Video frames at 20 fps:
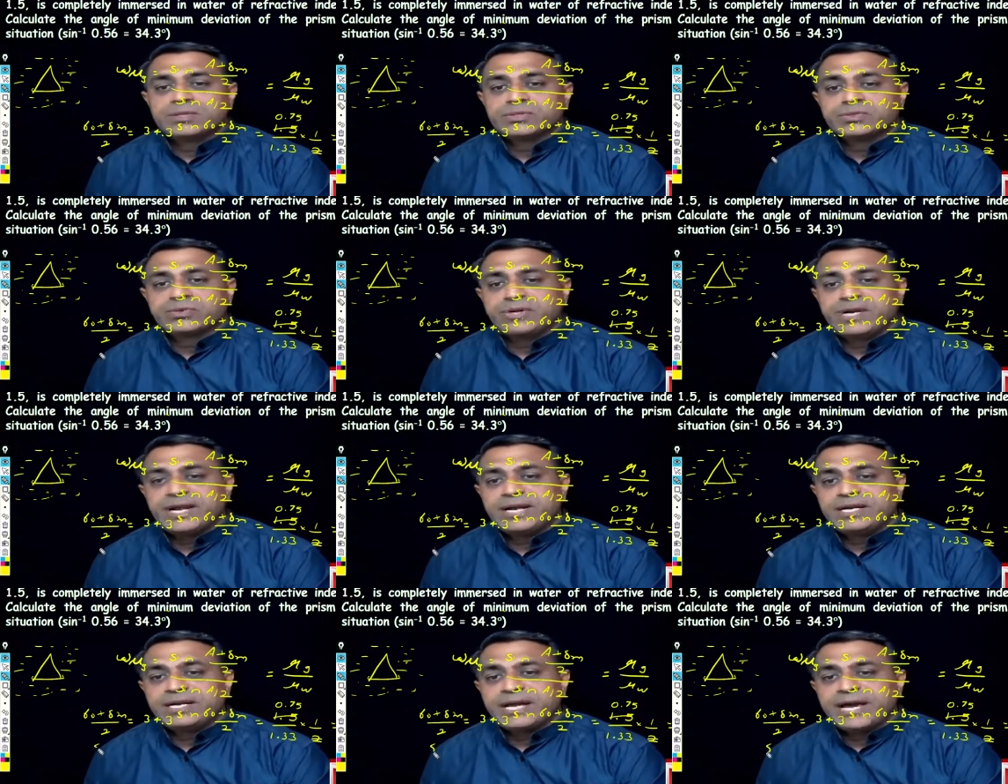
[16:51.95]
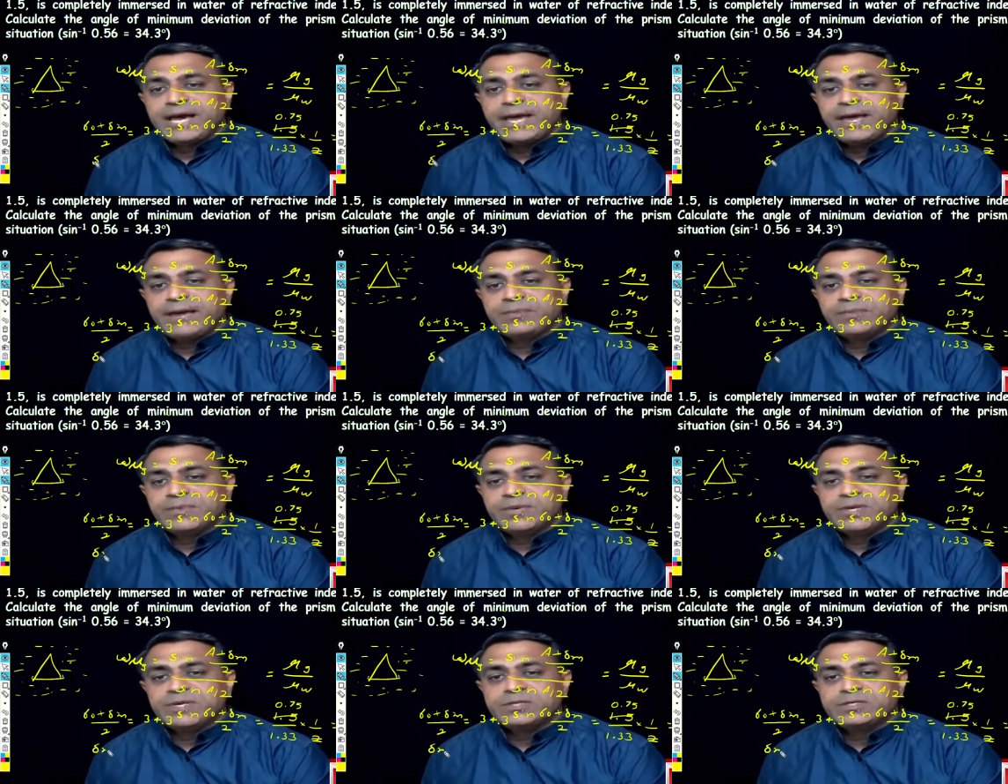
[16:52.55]
So delta
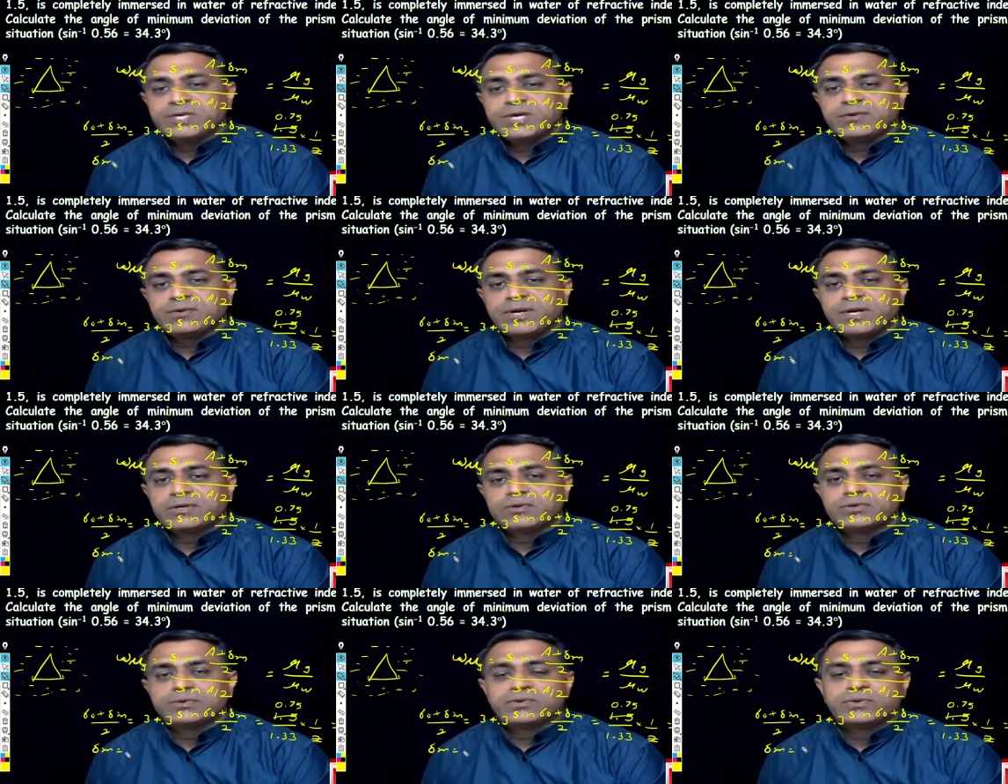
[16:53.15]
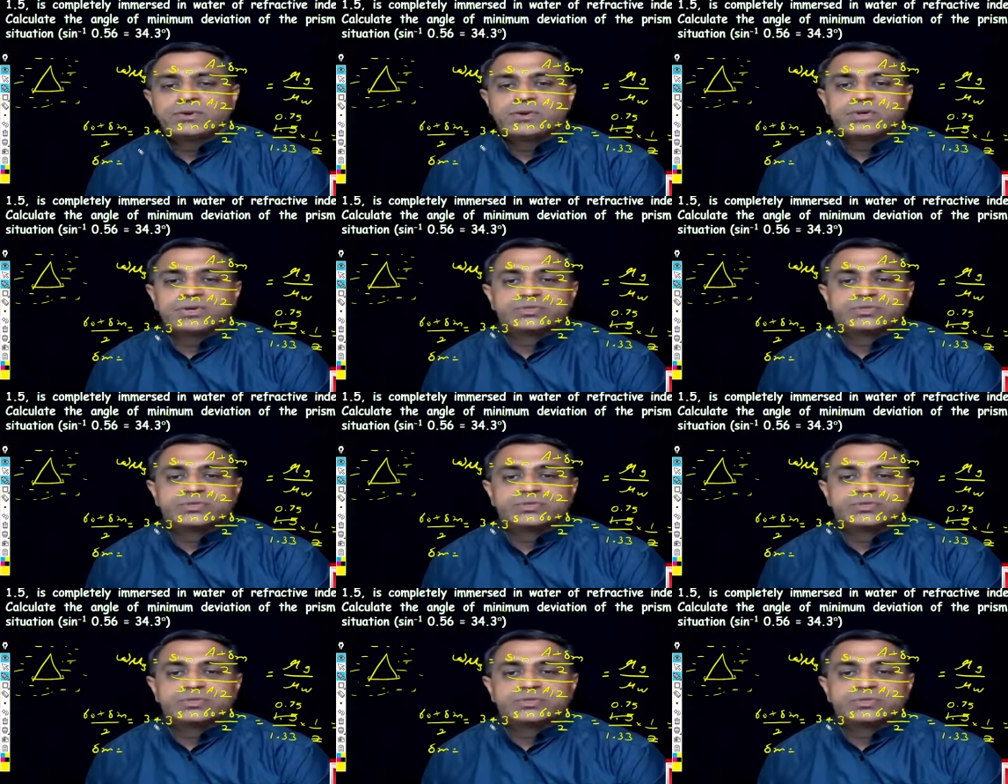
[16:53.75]
m is equal to,